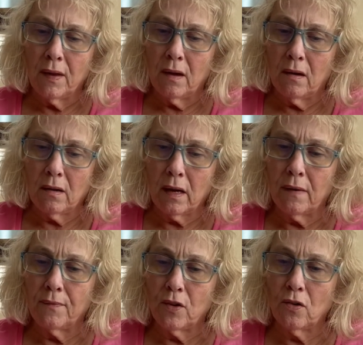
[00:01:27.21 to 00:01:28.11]
Okay,
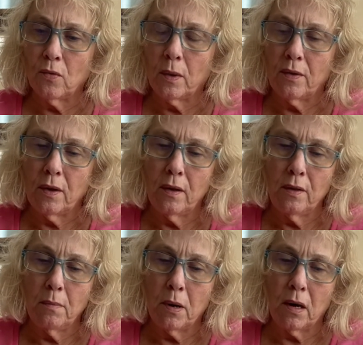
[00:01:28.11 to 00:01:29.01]
shows what's in the
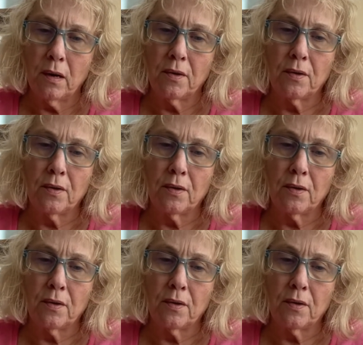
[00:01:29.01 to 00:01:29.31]
box.